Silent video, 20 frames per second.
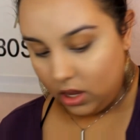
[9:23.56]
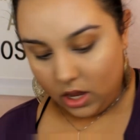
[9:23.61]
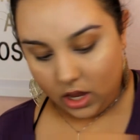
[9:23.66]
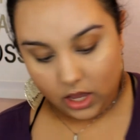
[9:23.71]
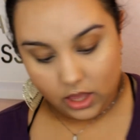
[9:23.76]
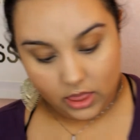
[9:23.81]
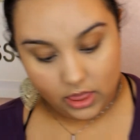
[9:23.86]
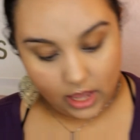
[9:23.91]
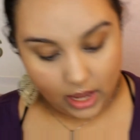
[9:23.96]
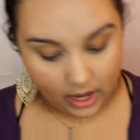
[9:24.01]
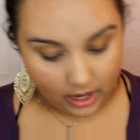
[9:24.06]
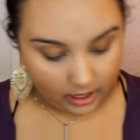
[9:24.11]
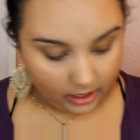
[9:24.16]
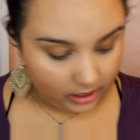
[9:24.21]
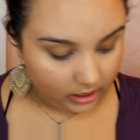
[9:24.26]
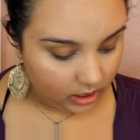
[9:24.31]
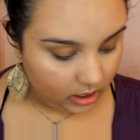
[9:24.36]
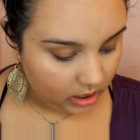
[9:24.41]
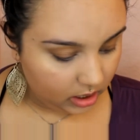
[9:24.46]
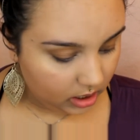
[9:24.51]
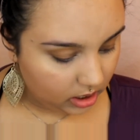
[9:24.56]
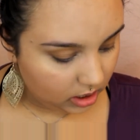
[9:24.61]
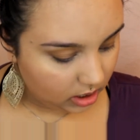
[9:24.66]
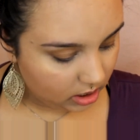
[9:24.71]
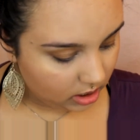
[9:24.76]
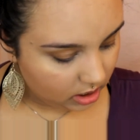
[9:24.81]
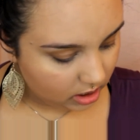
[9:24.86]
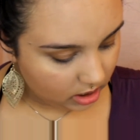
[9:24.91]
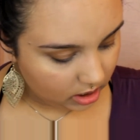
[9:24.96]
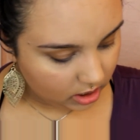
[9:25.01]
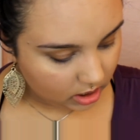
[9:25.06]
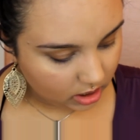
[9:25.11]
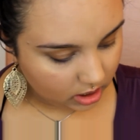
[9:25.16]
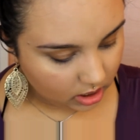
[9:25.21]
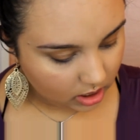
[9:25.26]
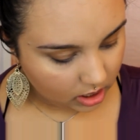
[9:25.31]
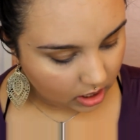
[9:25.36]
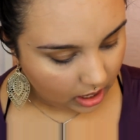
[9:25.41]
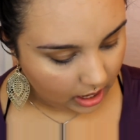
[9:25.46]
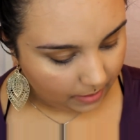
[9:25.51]
And then
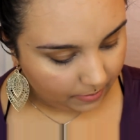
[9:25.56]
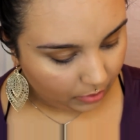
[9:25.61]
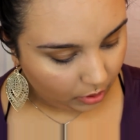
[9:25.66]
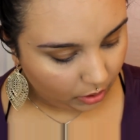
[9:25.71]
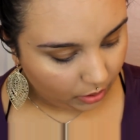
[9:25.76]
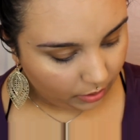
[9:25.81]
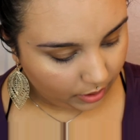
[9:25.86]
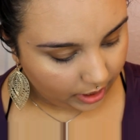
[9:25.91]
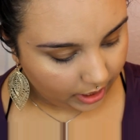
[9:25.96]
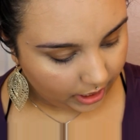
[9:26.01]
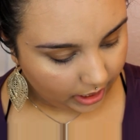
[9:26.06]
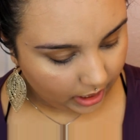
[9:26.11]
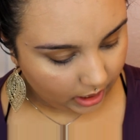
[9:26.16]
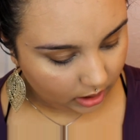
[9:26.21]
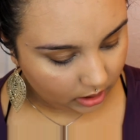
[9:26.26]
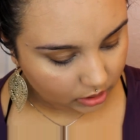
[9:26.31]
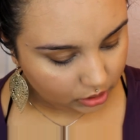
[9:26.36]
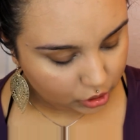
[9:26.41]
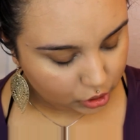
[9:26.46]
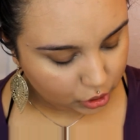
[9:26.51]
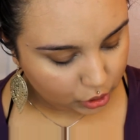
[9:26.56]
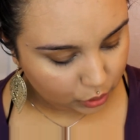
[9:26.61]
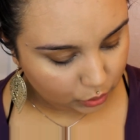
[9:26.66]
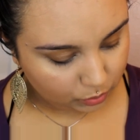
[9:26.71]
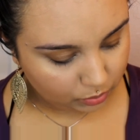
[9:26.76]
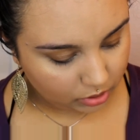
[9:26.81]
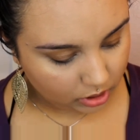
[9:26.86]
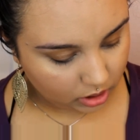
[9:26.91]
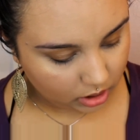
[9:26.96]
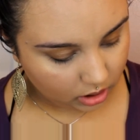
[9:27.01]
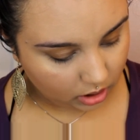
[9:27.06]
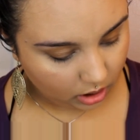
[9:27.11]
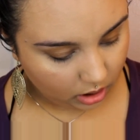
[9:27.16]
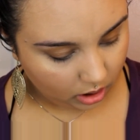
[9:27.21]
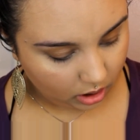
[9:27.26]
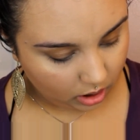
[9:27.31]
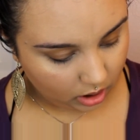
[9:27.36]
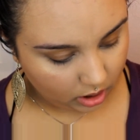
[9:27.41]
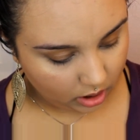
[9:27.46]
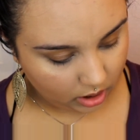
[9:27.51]
I'm going to put
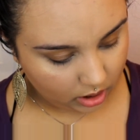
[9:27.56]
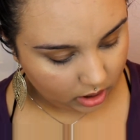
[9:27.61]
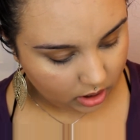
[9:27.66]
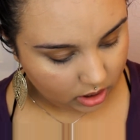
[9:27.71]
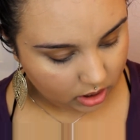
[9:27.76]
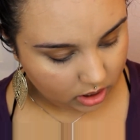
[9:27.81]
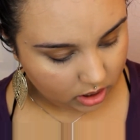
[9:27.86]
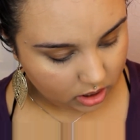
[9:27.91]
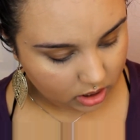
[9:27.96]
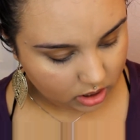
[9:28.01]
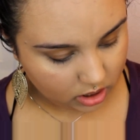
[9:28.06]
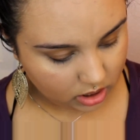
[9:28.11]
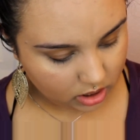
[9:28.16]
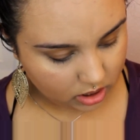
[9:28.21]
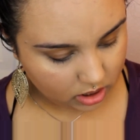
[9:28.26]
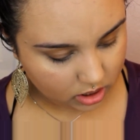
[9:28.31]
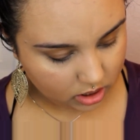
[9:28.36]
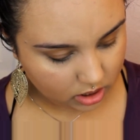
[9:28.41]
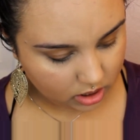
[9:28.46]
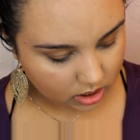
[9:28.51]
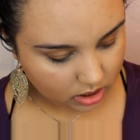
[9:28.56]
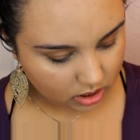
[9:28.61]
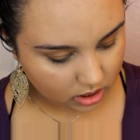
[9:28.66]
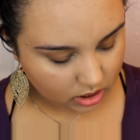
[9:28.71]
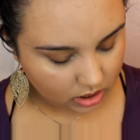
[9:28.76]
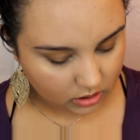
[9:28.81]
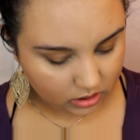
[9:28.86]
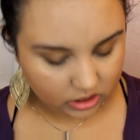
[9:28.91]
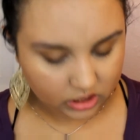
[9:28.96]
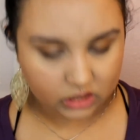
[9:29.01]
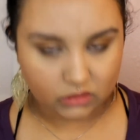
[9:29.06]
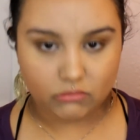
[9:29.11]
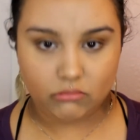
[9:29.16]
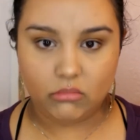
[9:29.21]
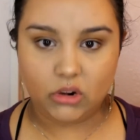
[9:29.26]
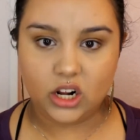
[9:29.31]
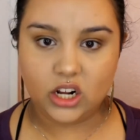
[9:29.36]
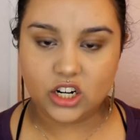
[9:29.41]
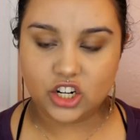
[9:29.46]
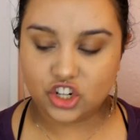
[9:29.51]
on some
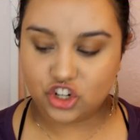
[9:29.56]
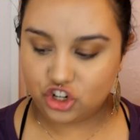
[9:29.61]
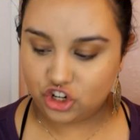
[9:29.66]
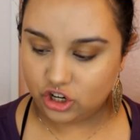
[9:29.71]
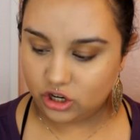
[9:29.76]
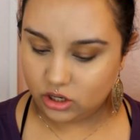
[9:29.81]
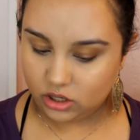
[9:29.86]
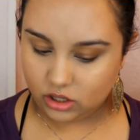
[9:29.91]
blush.